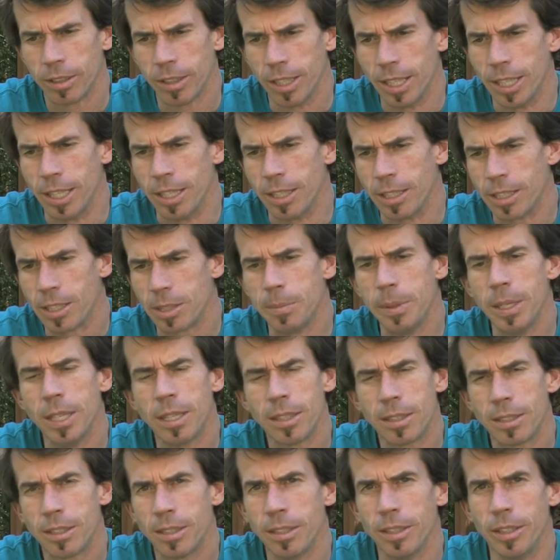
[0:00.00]
and it
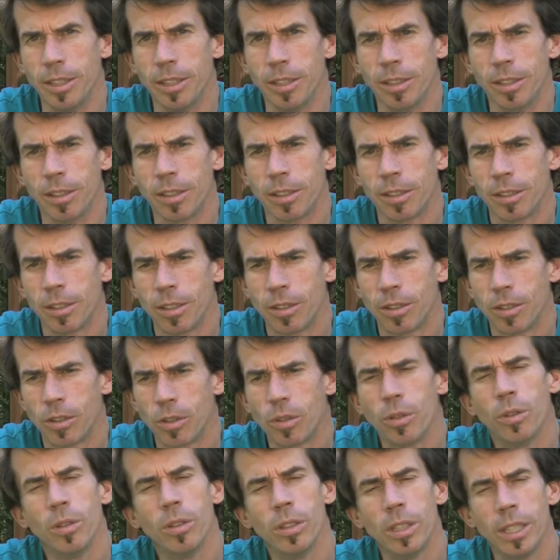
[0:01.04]
speaks to your
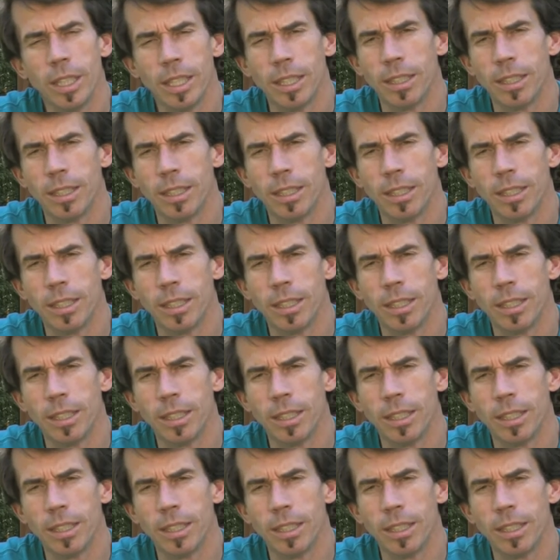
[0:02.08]
truly